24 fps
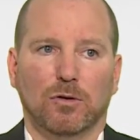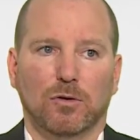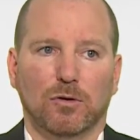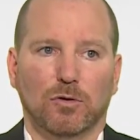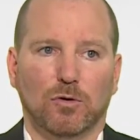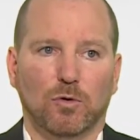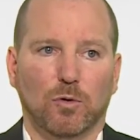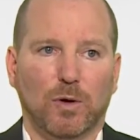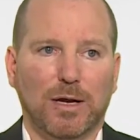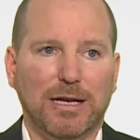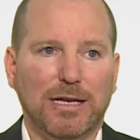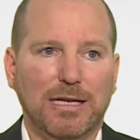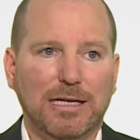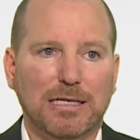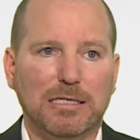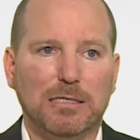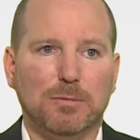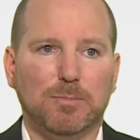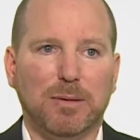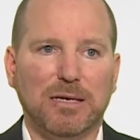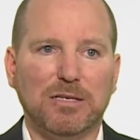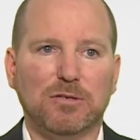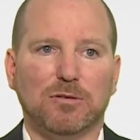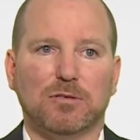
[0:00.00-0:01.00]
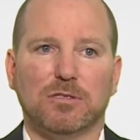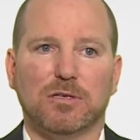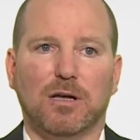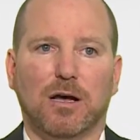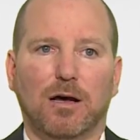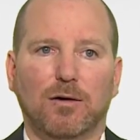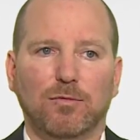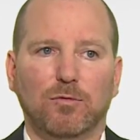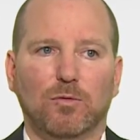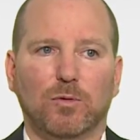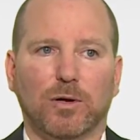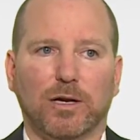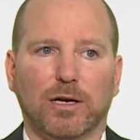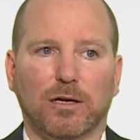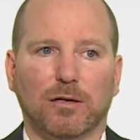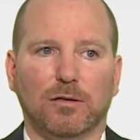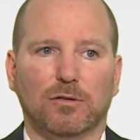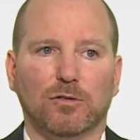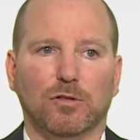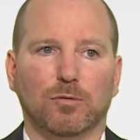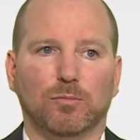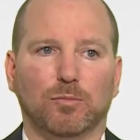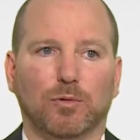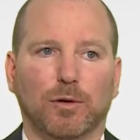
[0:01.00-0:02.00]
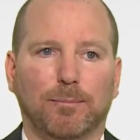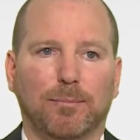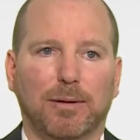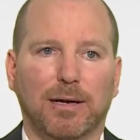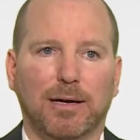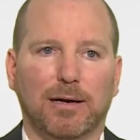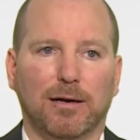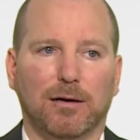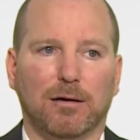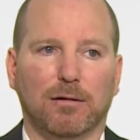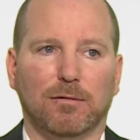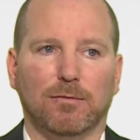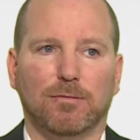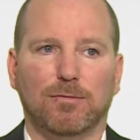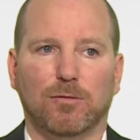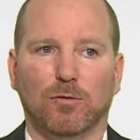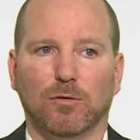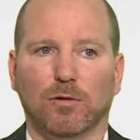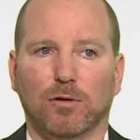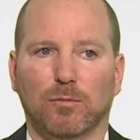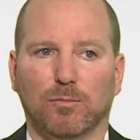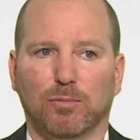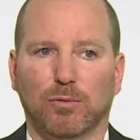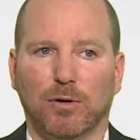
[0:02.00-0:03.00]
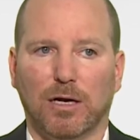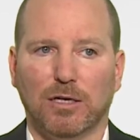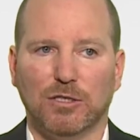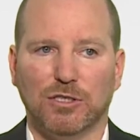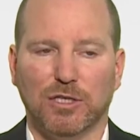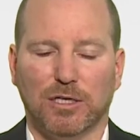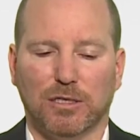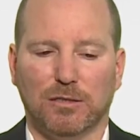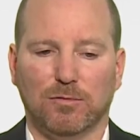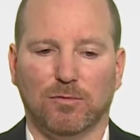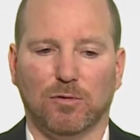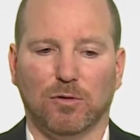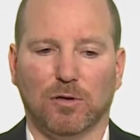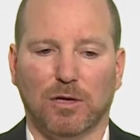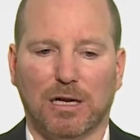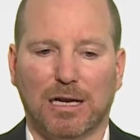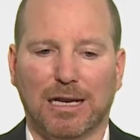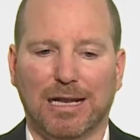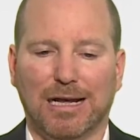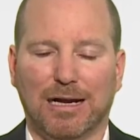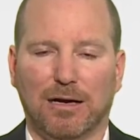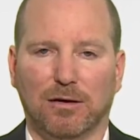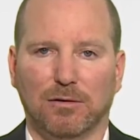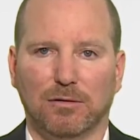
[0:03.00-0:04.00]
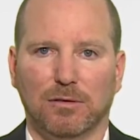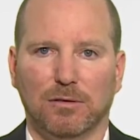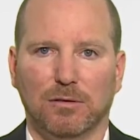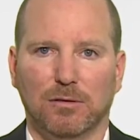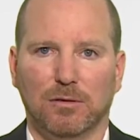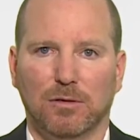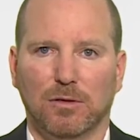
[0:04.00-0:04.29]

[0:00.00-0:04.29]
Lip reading: Do I need special software to prepare for the projects for the cloud?